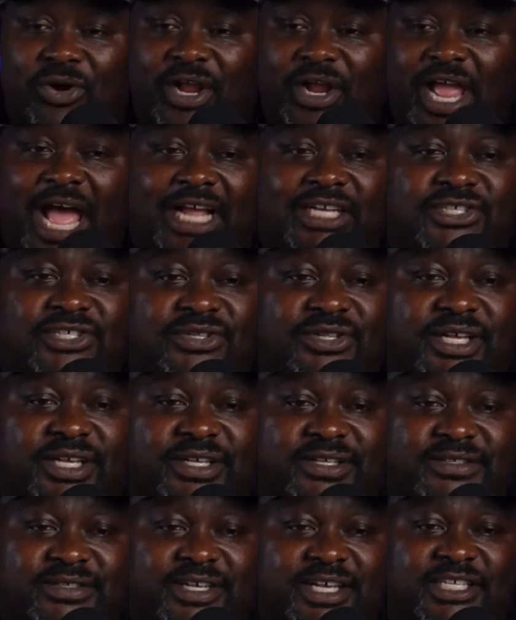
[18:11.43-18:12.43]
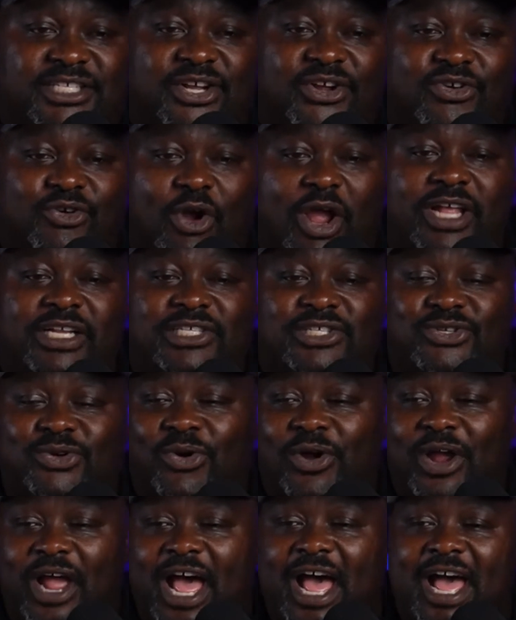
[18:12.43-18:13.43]
actually. It's a great
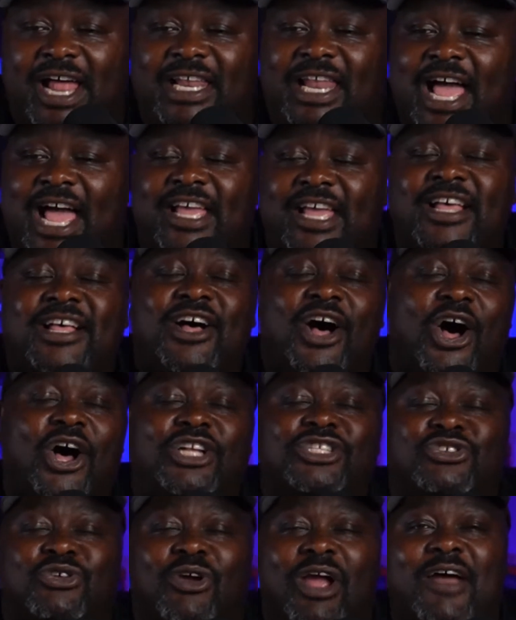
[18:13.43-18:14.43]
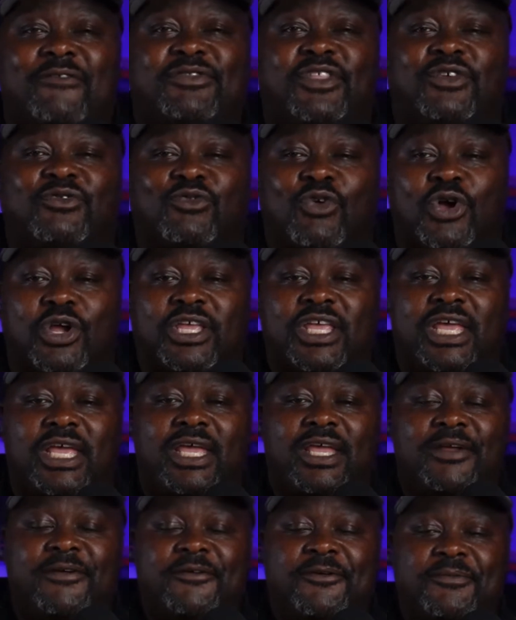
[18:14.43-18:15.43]
story. I like undrafted rookie,